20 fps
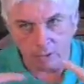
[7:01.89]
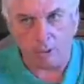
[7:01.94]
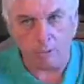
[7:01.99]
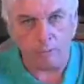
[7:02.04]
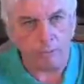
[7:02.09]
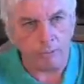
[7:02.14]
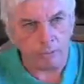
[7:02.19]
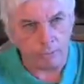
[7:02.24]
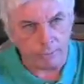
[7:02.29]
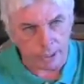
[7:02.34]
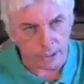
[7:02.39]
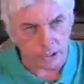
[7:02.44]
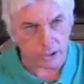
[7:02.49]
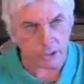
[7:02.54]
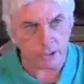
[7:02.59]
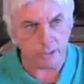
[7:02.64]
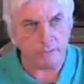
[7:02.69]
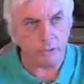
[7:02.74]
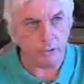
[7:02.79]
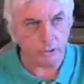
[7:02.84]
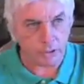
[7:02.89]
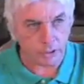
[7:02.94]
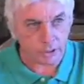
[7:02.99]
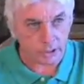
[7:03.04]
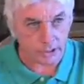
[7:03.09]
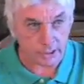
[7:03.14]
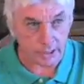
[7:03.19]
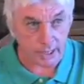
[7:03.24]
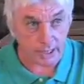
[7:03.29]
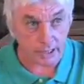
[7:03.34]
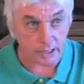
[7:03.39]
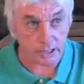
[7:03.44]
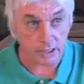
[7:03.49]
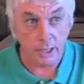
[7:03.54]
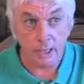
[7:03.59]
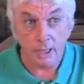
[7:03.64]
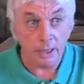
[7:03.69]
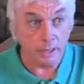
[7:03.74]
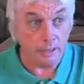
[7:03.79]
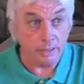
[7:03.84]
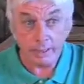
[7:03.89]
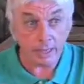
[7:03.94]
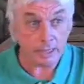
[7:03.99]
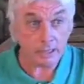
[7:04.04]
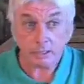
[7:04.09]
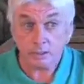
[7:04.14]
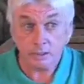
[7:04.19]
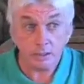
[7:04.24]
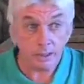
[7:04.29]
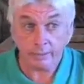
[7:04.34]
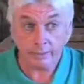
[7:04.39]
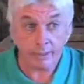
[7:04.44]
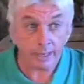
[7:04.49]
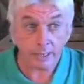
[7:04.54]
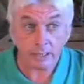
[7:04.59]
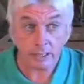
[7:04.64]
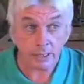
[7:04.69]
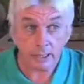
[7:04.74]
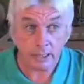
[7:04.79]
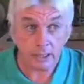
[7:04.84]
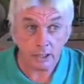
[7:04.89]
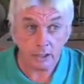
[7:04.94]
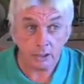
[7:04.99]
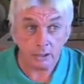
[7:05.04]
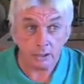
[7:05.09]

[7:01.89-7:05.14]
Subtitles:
confirmation of your success, none of that's any